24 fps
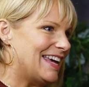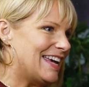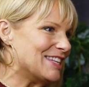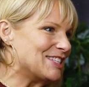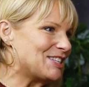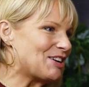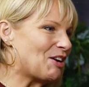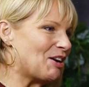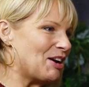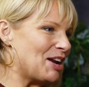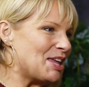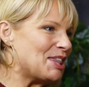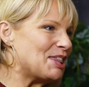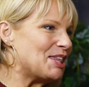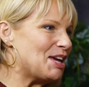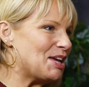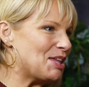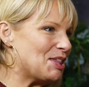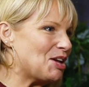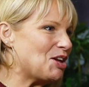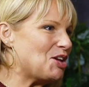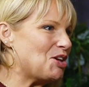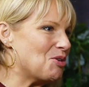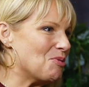Is there
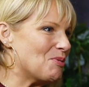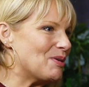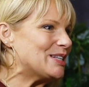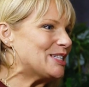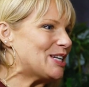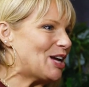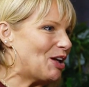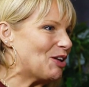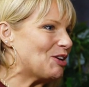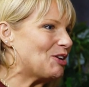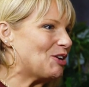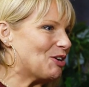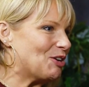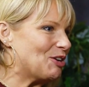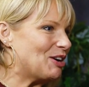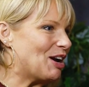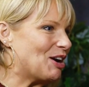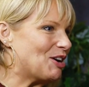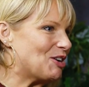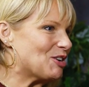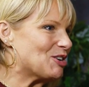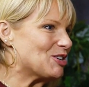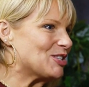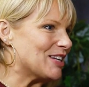anything that you would tell your
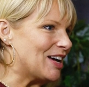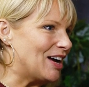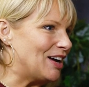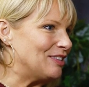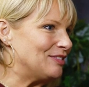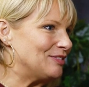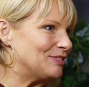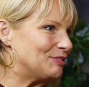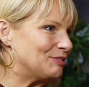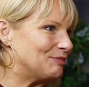younger self?